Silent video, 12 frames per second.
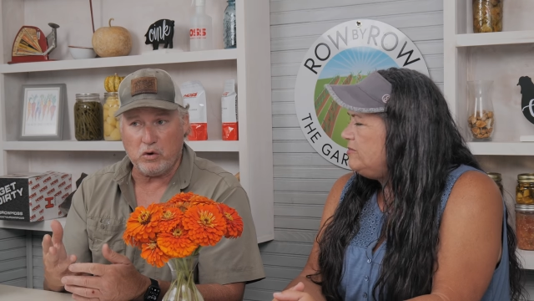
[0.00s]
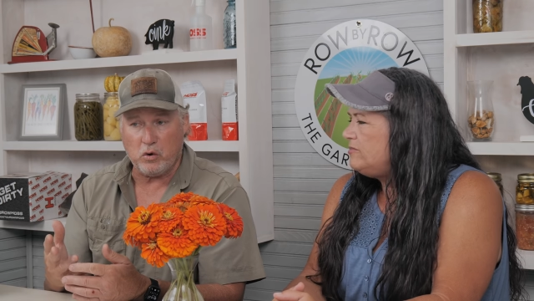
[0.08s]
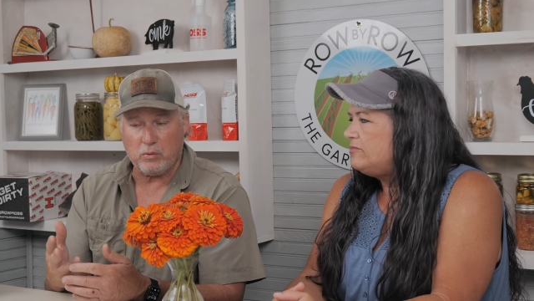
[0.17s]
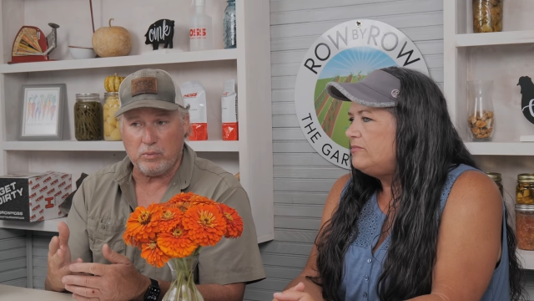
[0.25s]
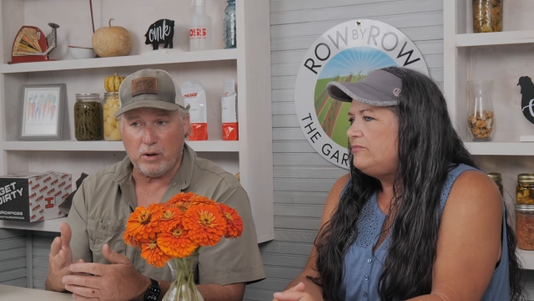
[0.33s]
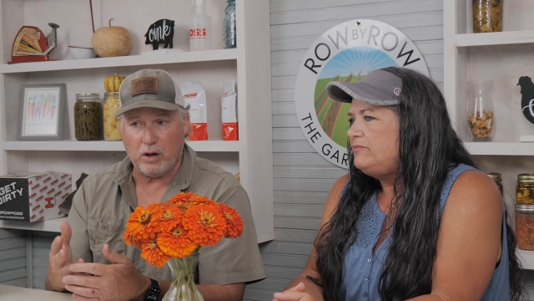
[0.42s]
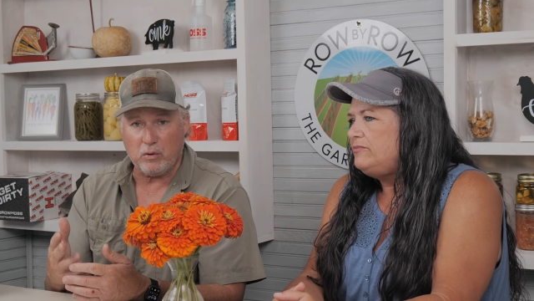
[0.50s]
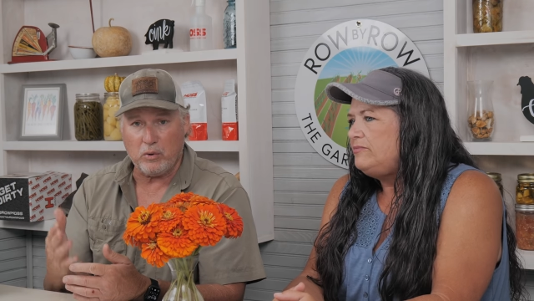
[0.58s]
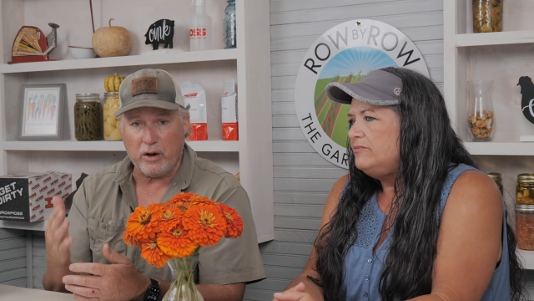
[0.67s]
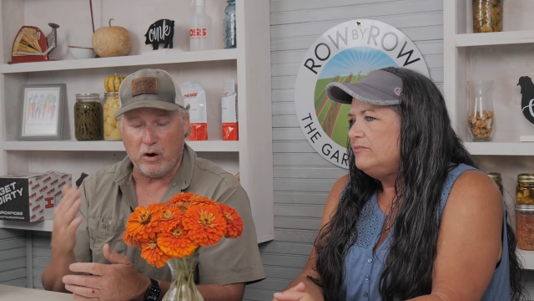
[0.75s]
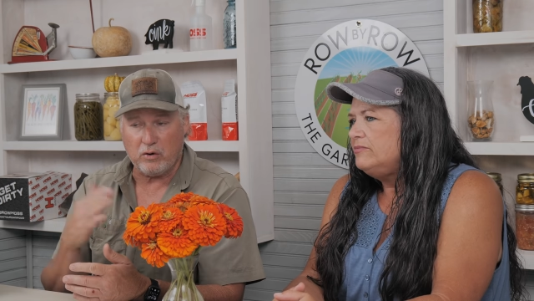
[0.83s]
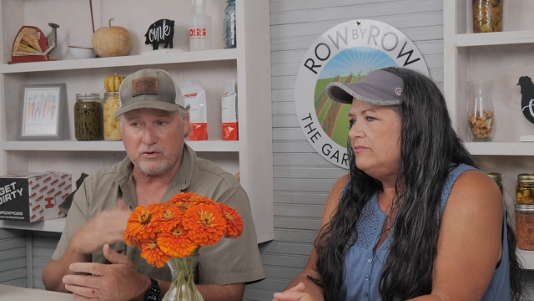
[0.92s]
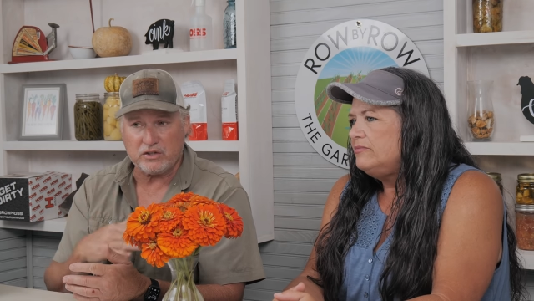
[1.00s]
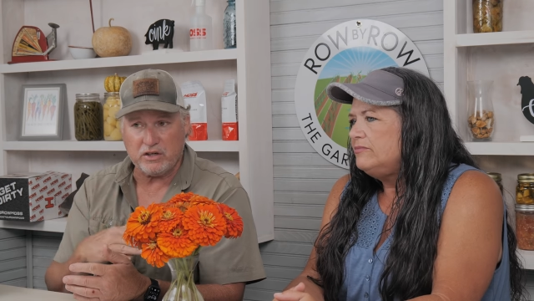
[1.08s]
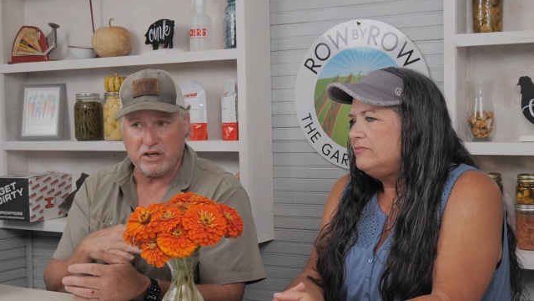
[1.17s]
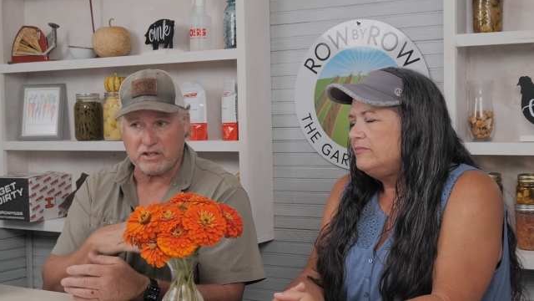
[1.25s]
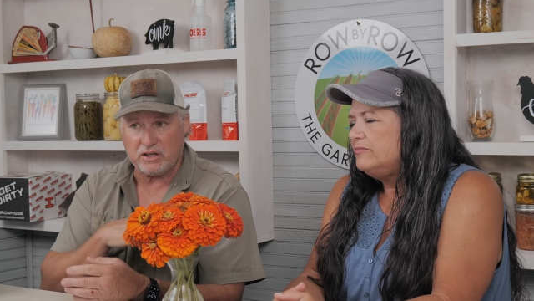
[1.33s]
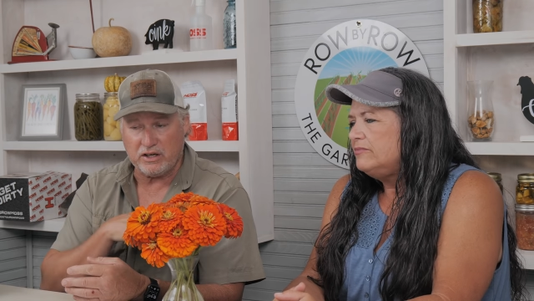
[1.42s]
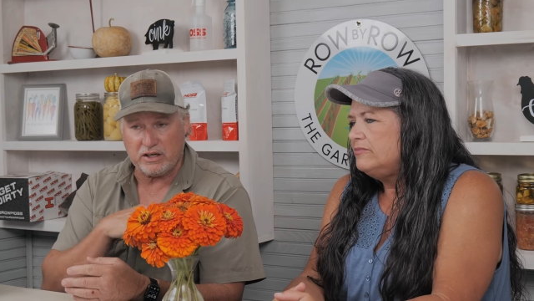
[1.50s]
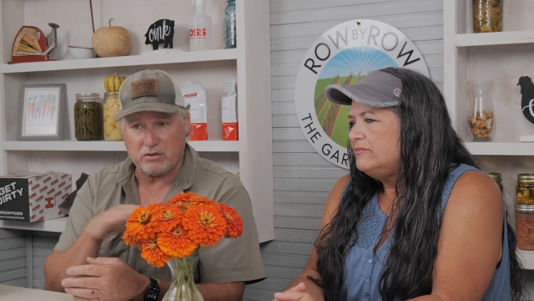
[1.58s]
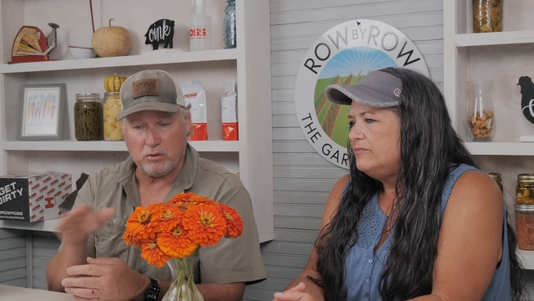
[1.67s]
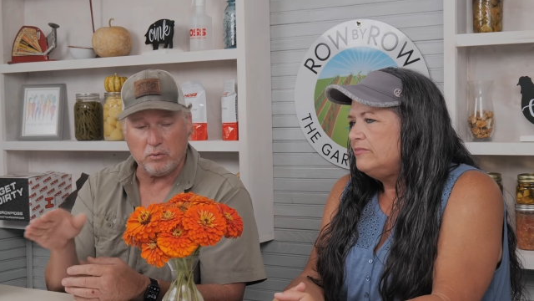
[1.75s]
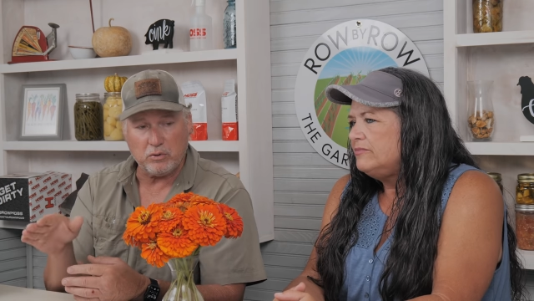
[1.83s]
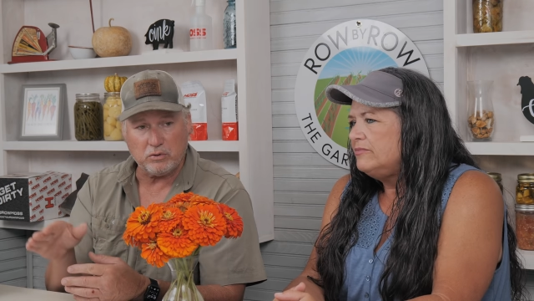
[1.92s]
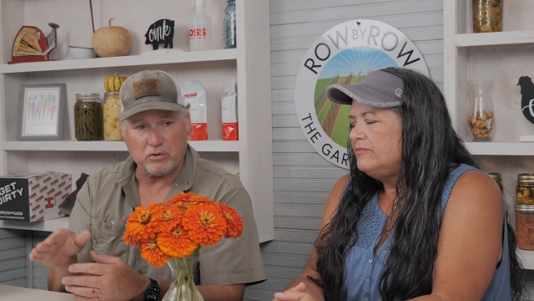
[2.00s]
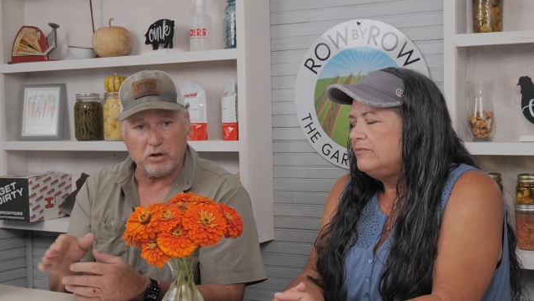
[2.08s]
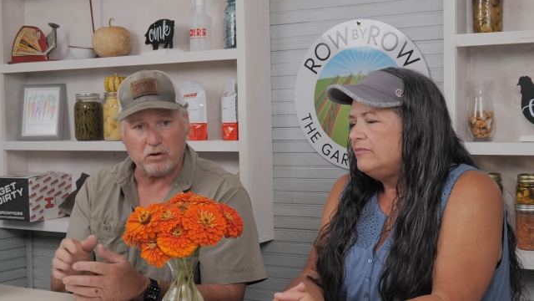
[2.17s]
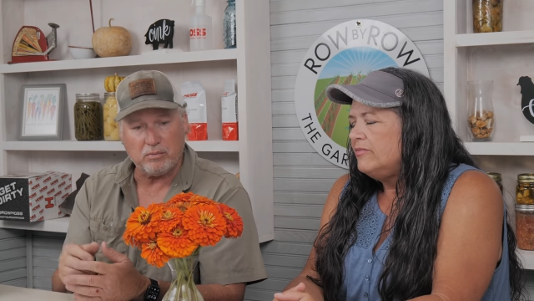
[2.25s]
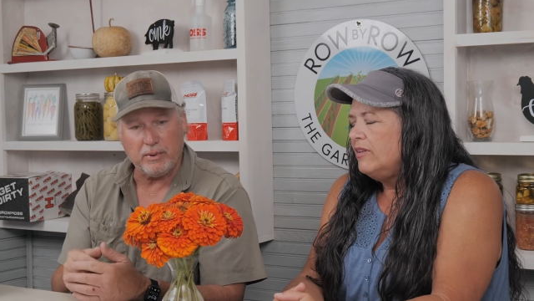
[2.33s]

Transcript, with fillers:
Speaker 1: corn plot we harvested yesterday, and that's what we're going to talk